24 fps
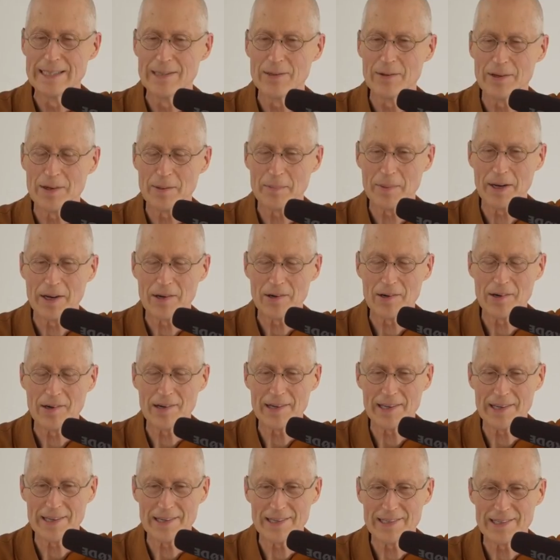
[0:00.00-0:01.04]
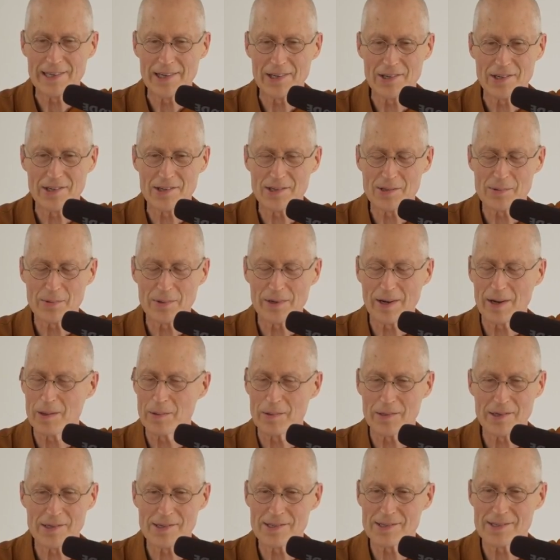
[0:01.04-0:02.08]
One of my early teachers would
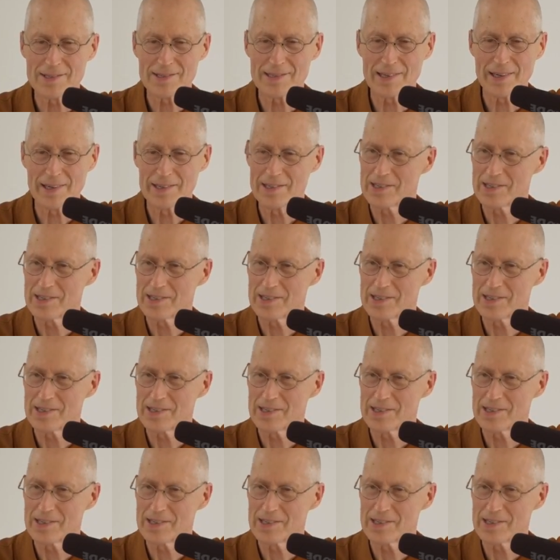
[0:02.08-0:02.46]
always say,